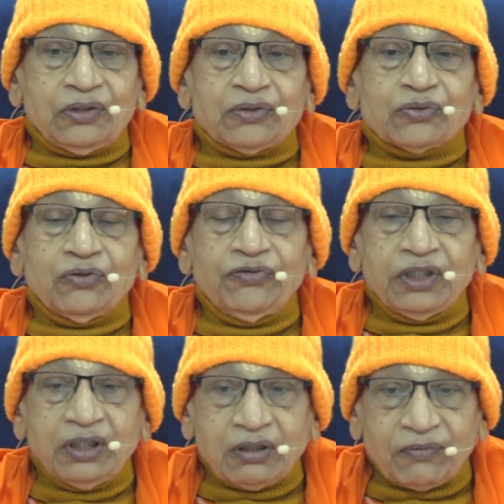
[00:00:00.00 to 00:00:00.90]
So we
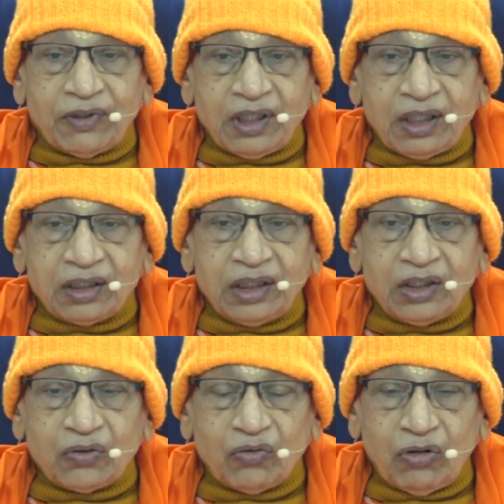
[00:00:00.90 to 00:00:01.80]
require the
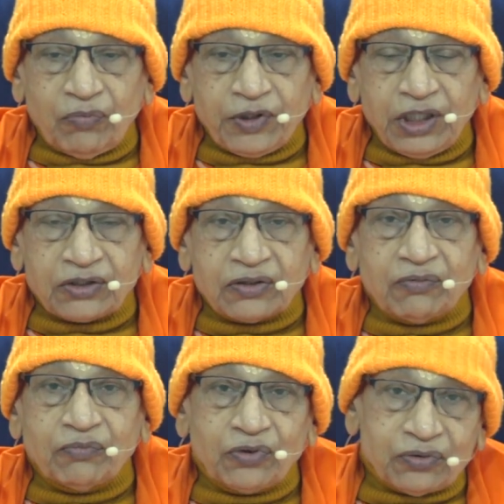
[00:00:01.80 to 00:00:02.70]
cooperation
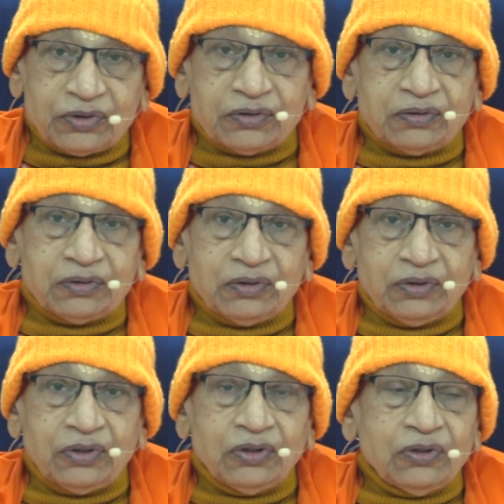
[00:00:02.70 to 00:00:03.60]
of both
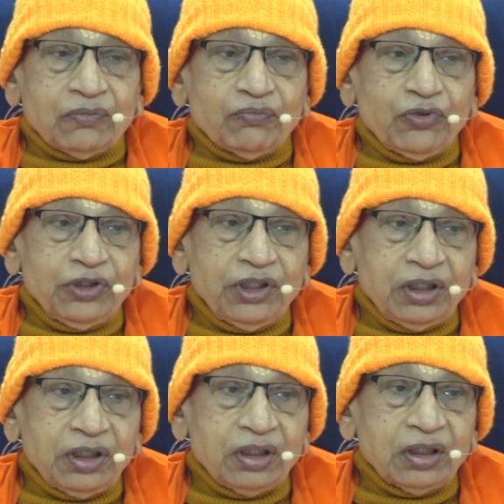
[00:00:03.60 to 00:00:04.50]

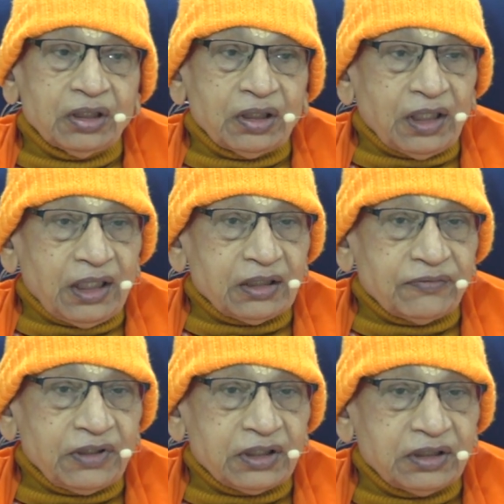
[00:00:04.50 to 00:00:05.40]
Buddhi as
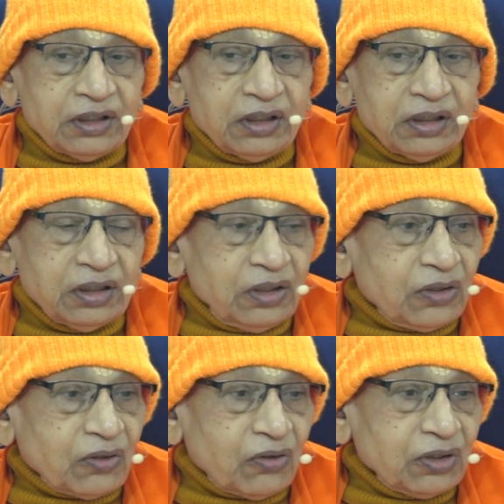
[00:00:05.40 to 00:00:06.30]
well as the
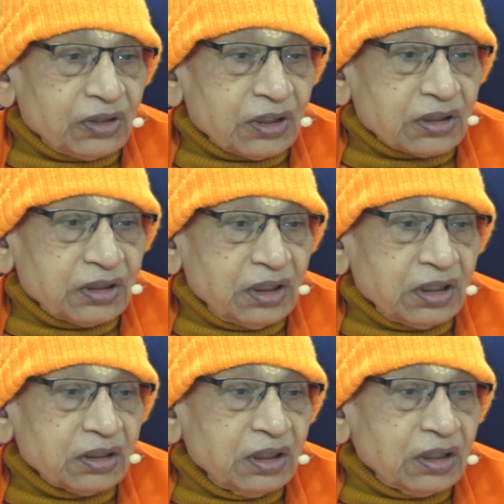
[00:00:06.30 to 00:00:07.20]

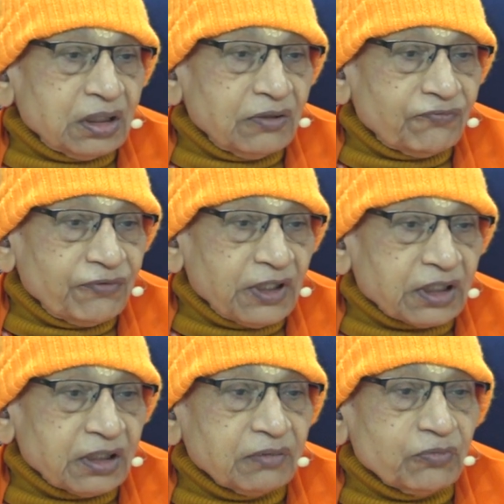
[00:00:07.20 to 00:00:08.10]
consciousness
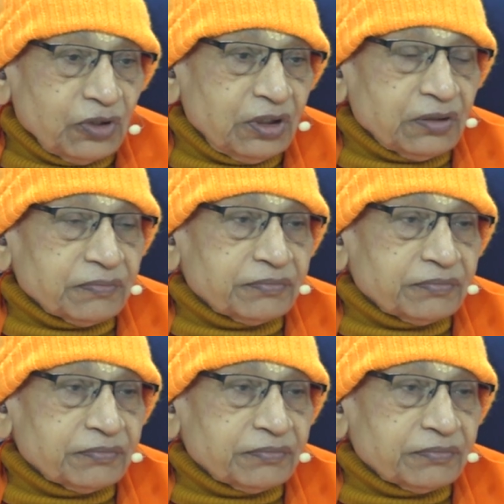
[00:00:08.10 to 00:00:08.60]
reflected in the Buddhi.